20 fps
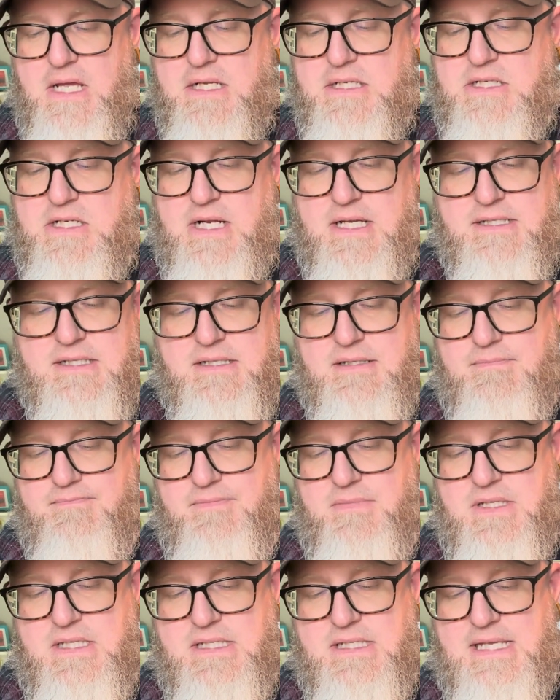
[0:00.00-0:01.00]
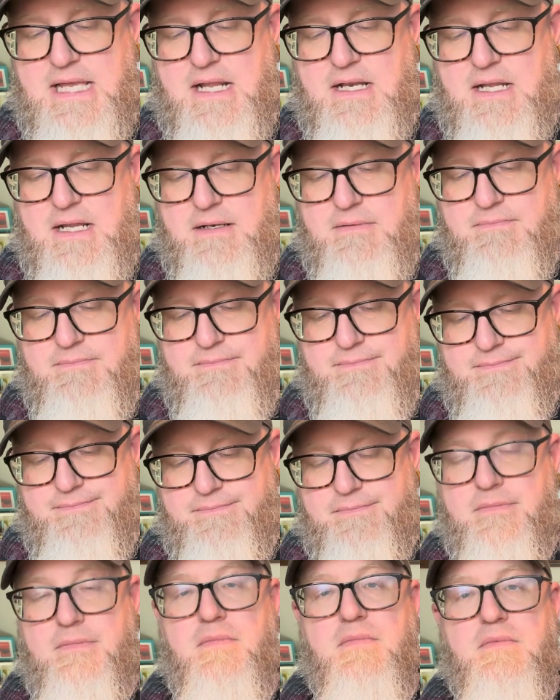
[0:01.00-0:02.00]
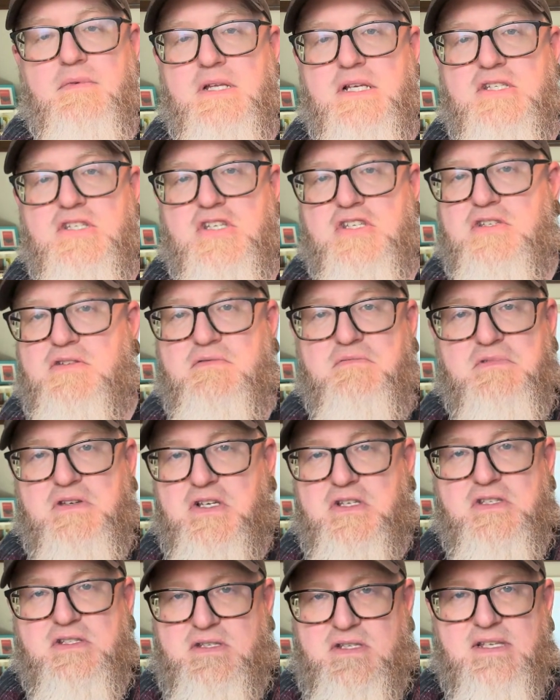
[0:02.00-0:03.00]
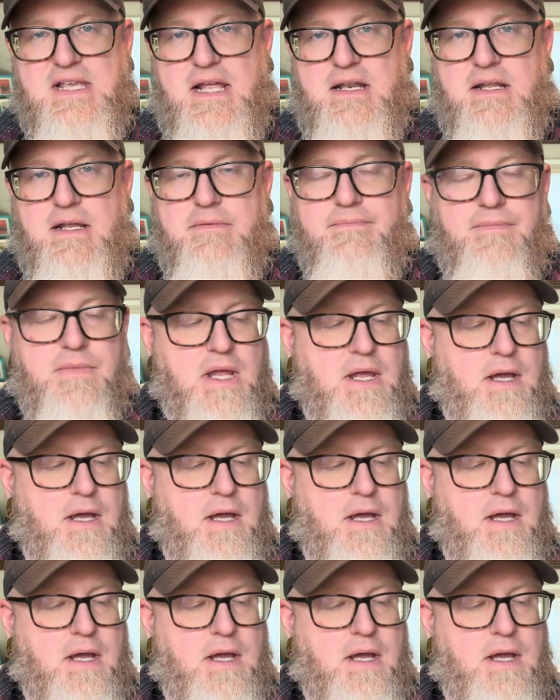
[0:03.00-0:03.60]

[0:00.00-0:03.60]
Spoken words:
Just send it. Just send it.